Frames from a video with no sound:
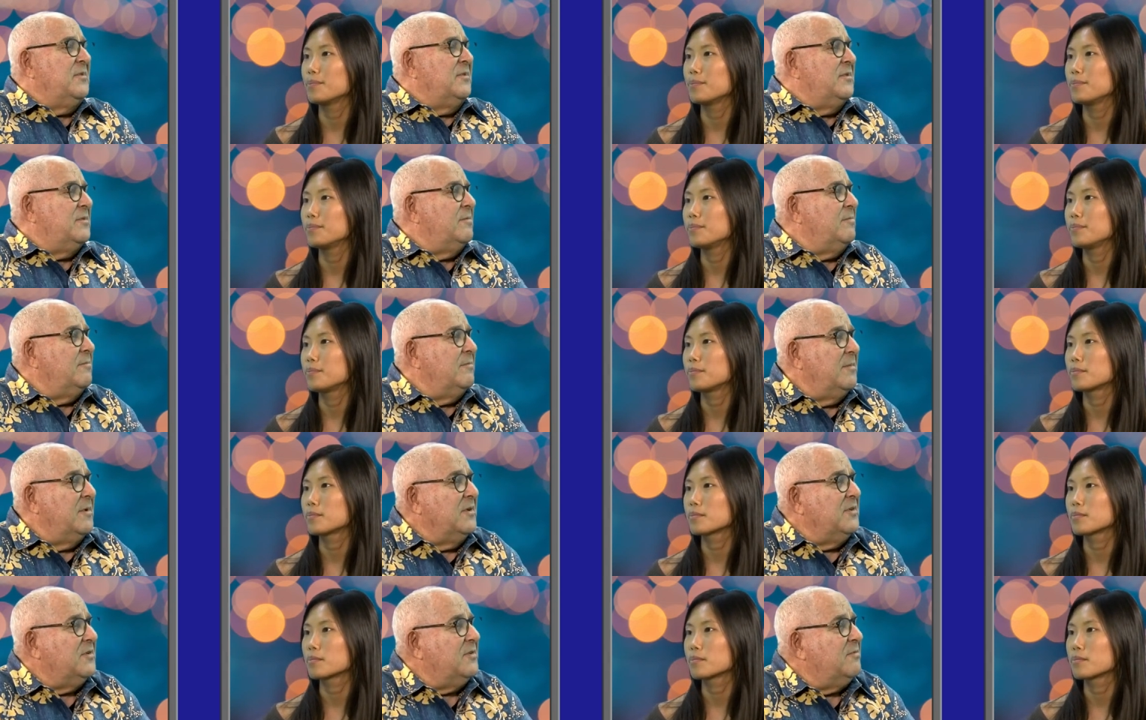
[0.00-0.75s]
Speaker 1: is
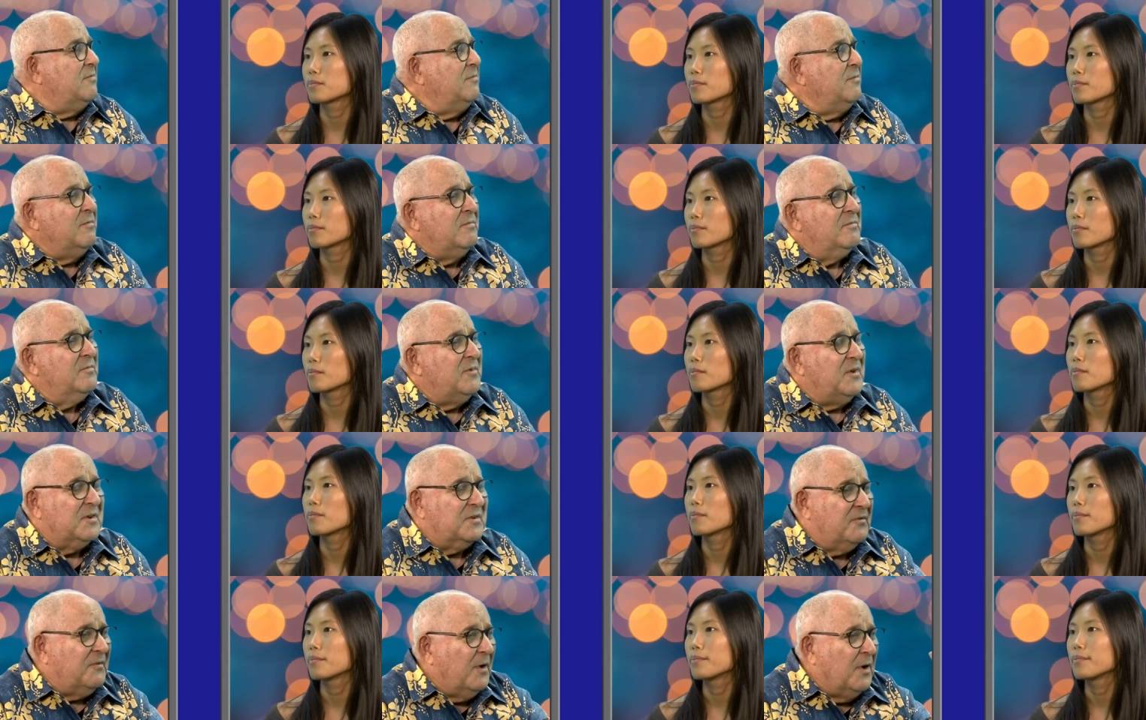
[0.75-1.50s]
is
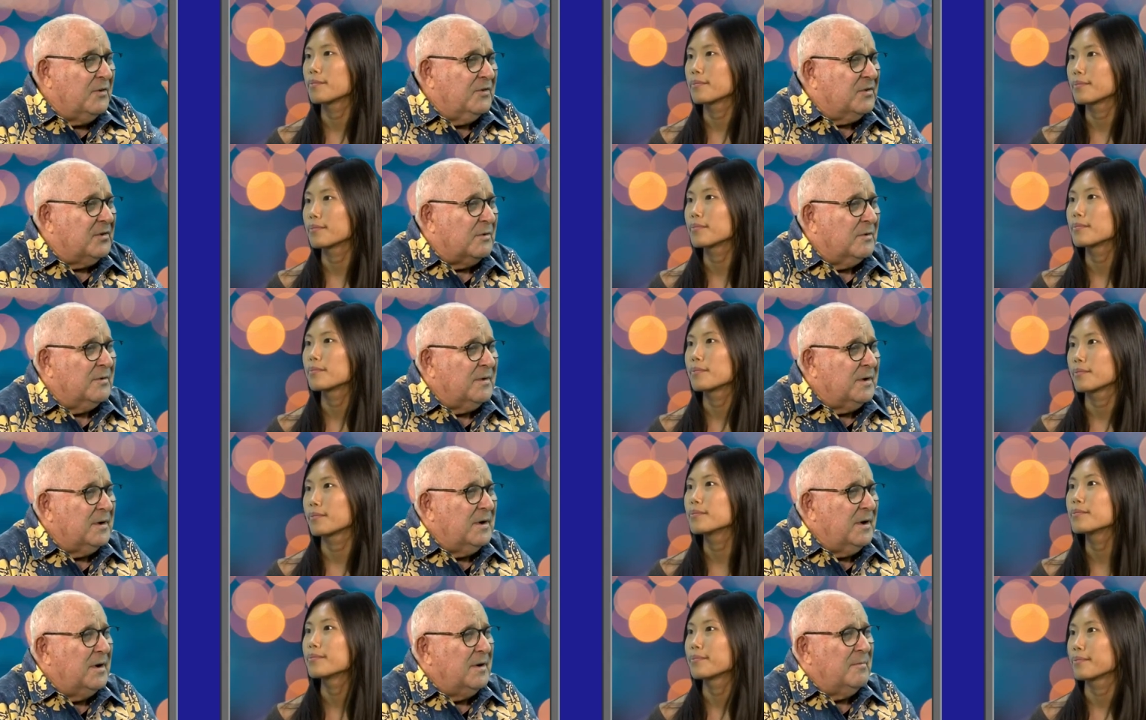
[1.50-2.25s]

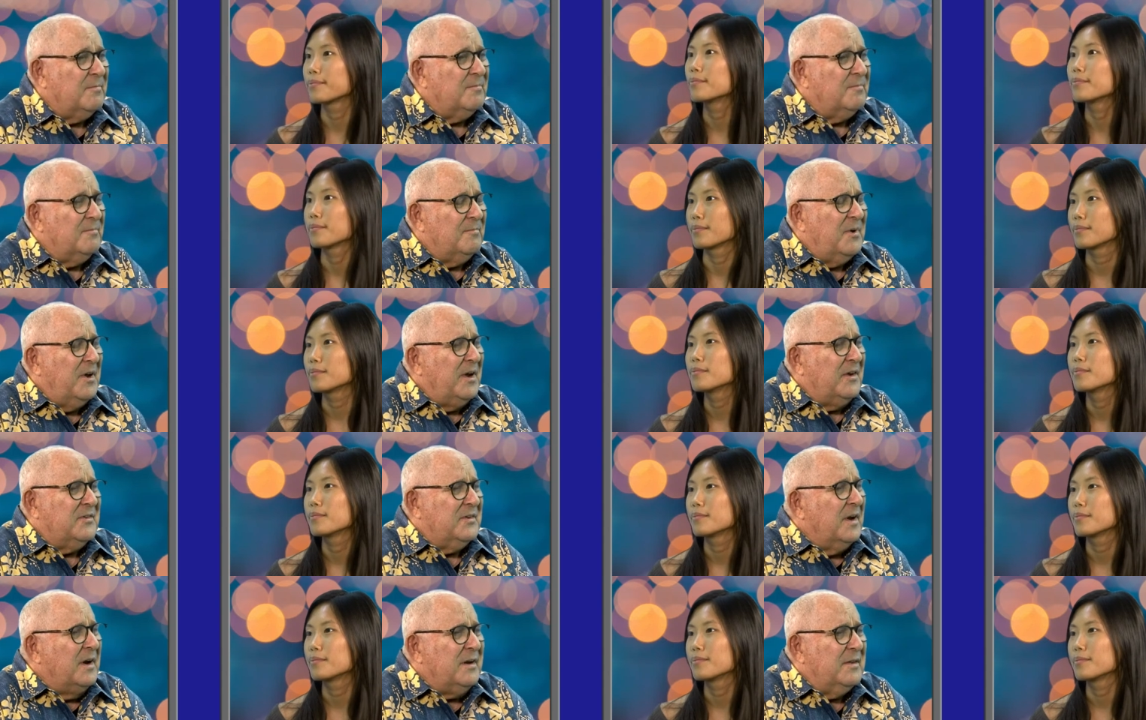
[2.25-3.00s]
dysfunctional. They can't
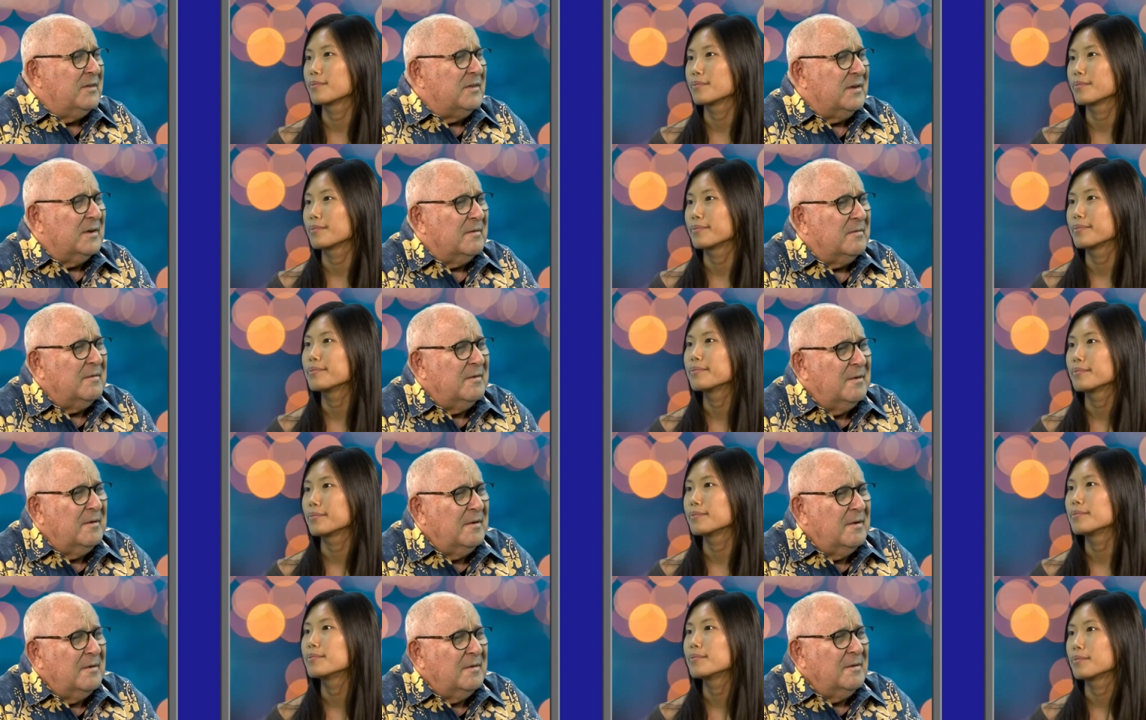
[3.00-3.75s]
pass anything,
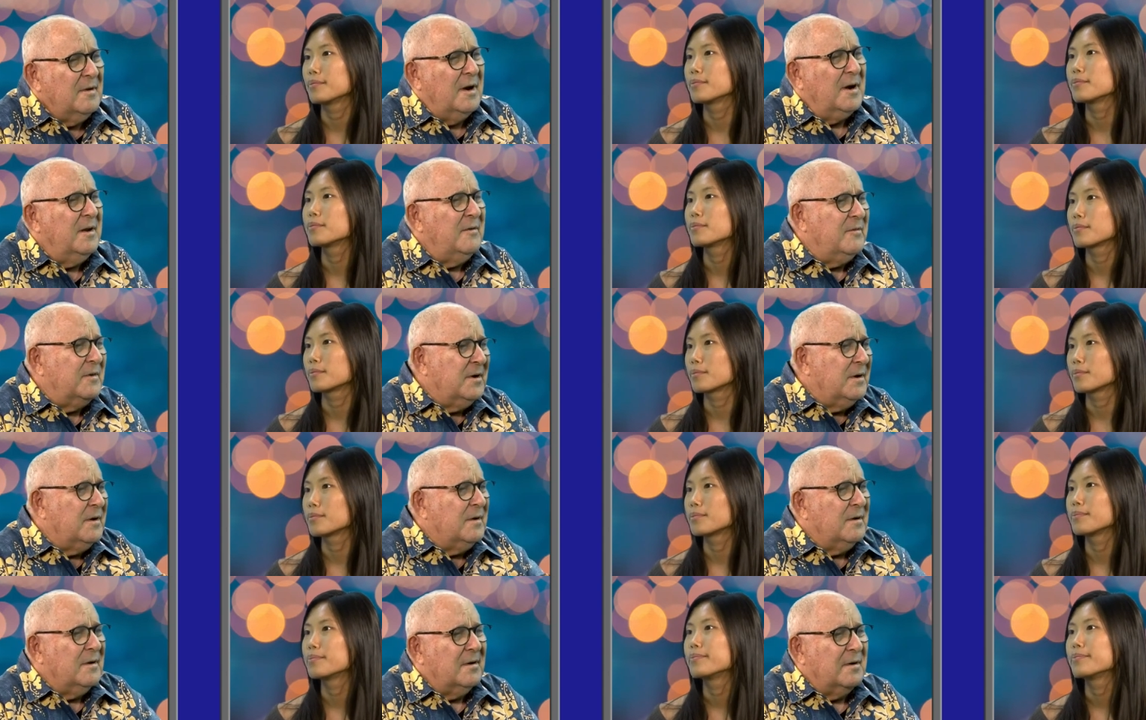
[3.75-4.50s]
not
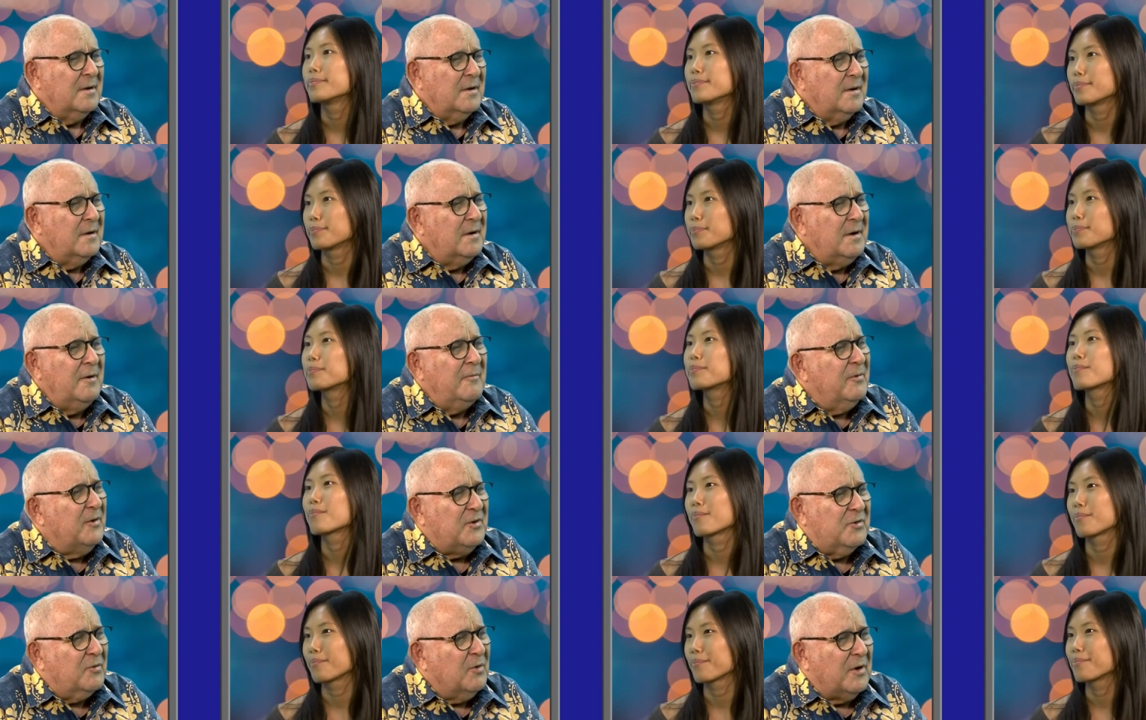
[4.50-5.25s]
even a, an
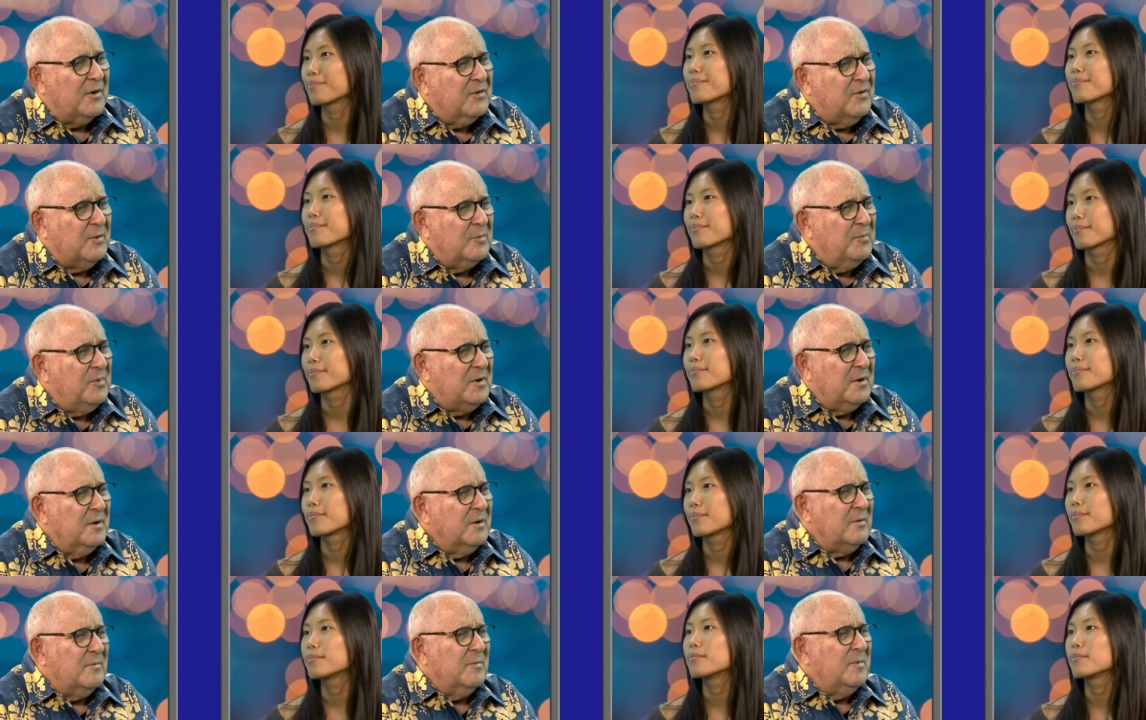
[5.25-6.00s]
infrastructure
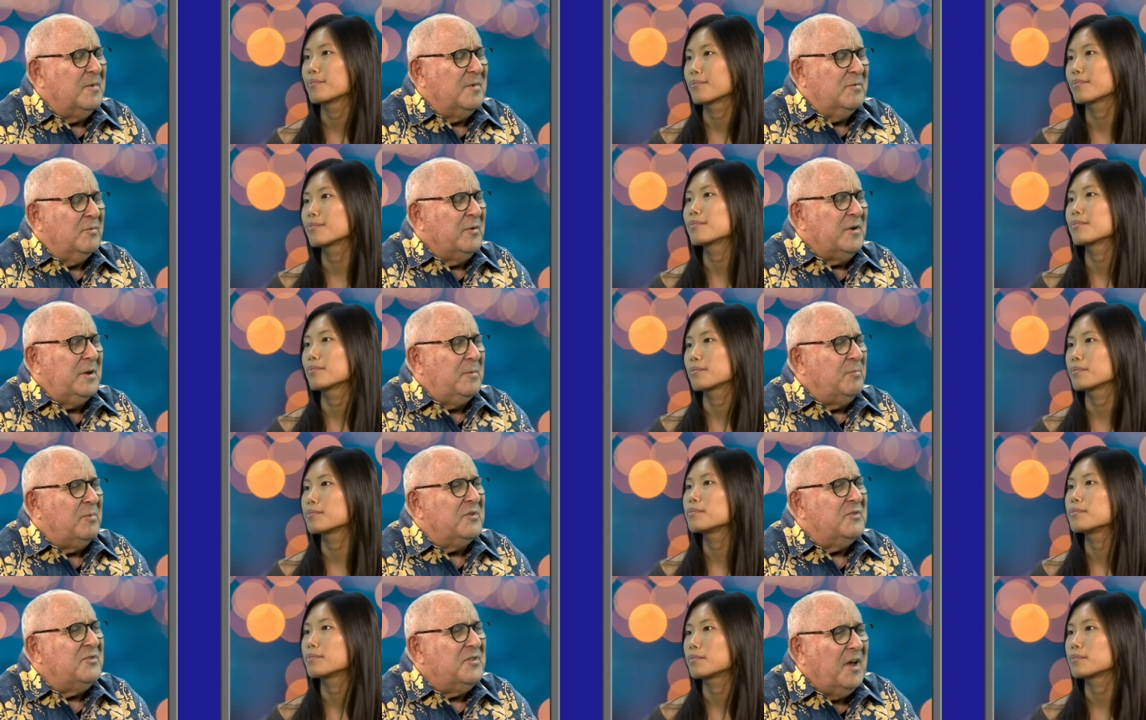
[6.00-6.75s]
bill. It's really
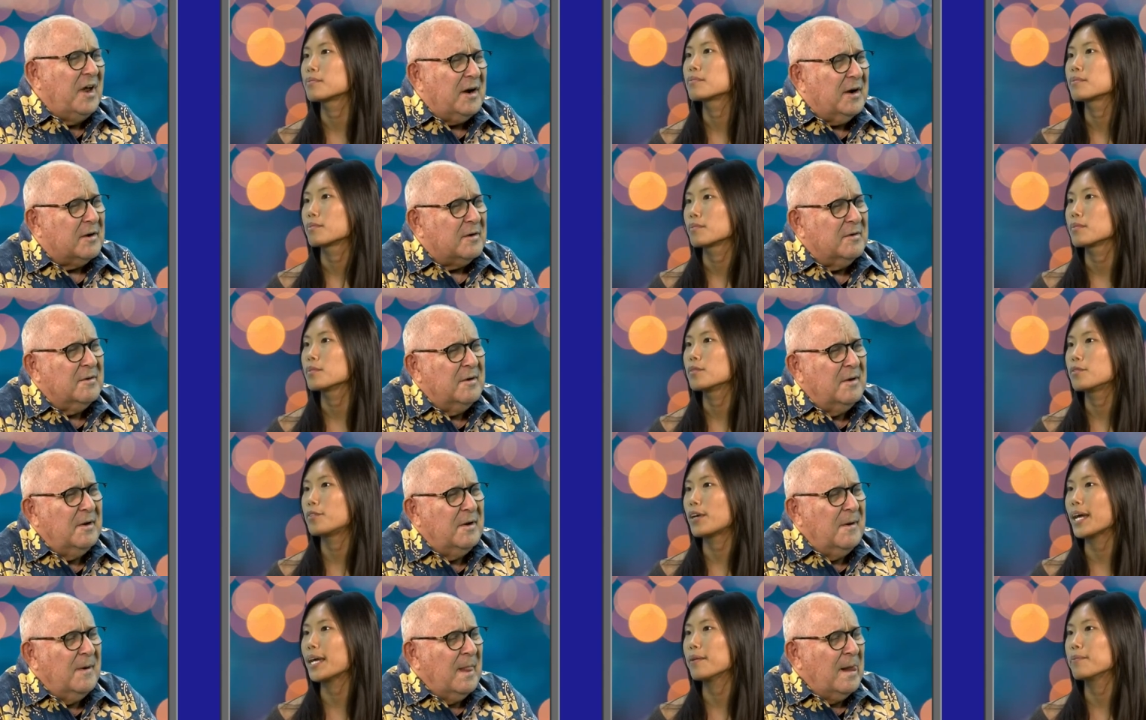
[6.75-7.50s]
pathetic.
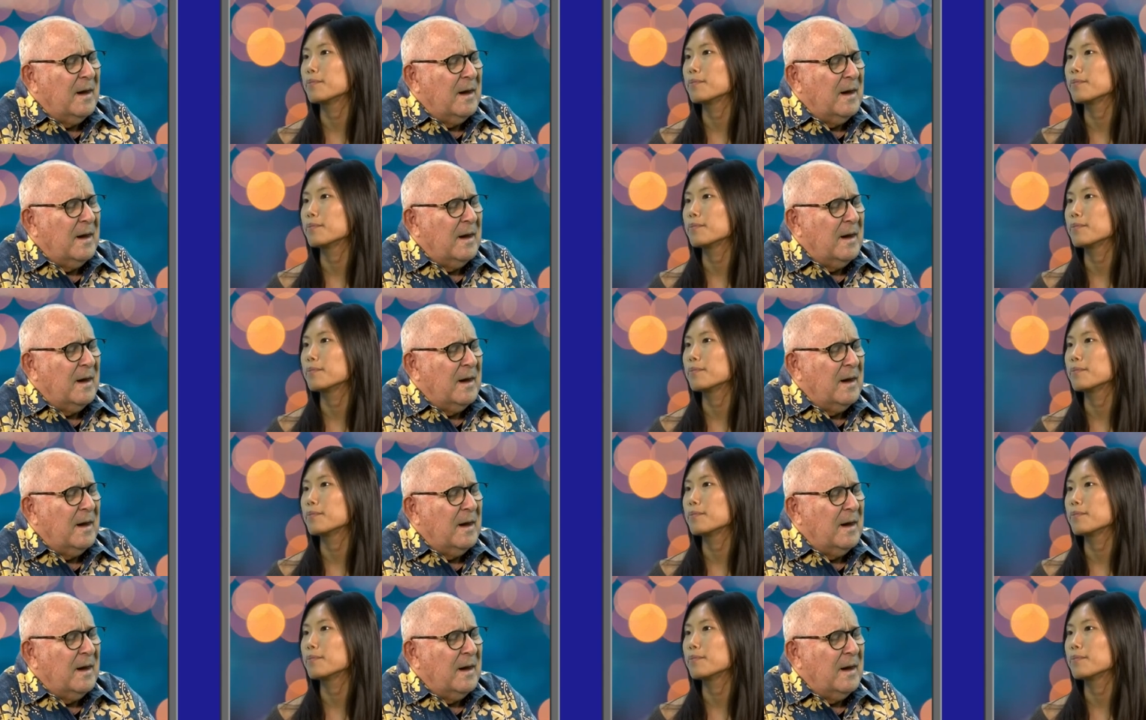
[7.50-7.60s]
Right.